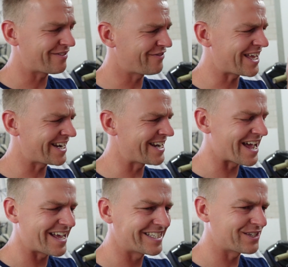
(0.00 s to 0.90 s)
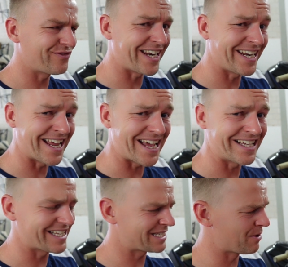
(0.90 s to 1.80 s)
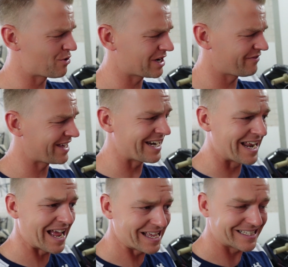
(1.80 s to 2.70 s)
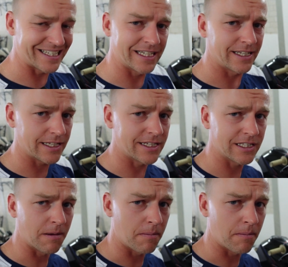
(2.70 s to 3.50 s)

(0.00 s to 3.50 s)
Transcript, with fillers: Very nice, very nice, Smokey, very nice. Let's get to